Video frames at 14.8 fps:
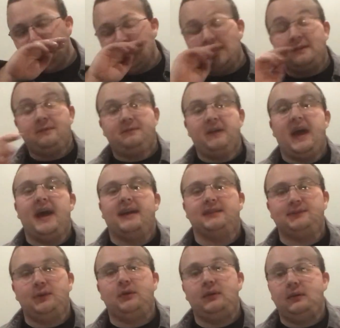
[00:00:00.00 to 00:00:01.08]
That's fast,
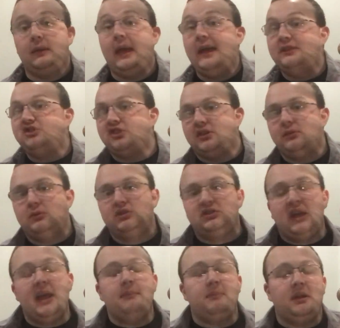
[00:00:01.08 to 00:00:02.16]
very edgy, which
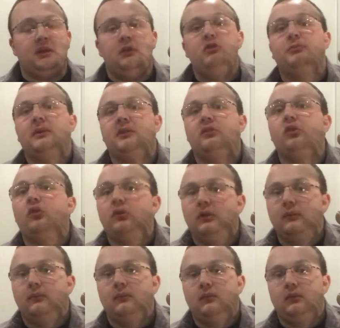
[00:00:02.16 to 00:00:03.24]
can be used, but
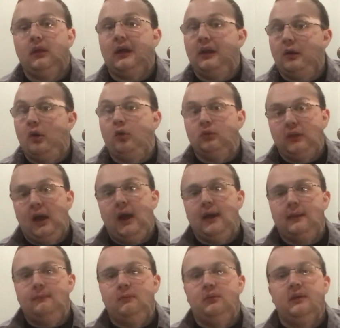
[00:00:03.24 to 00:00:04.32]
not at all
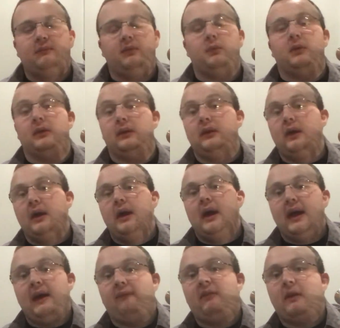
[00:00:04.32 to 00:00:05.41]
times. You definitely want to
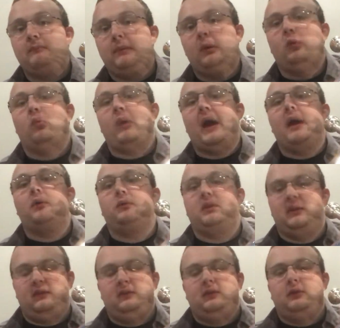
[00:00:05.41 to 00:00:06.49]
have that big
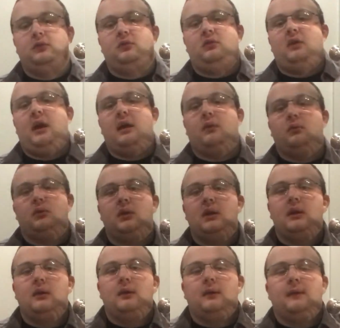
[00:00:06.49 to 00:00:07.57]
roundness to your sound.
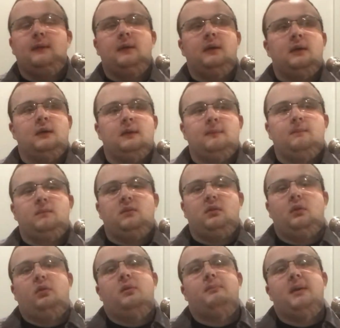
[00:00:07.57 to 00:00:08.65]

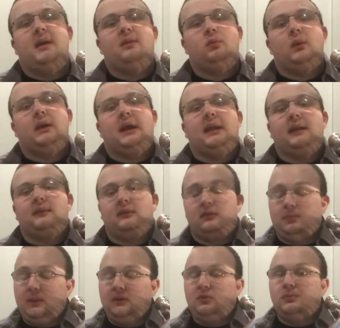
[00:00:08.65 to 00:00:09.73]
So the best way I like to
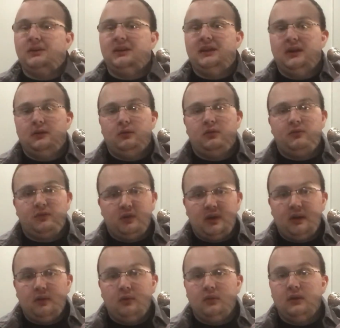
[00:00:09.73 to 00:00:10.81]
speak to beginners for
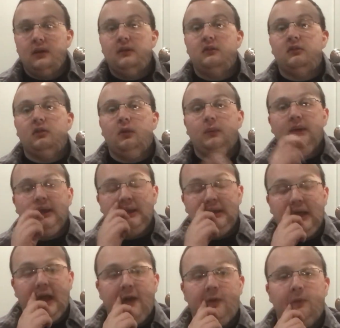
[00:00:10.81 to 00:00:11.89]
air and slowing it
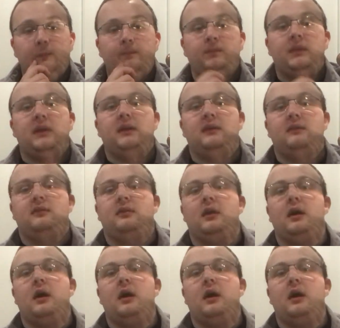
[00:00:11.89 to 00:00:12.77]
down is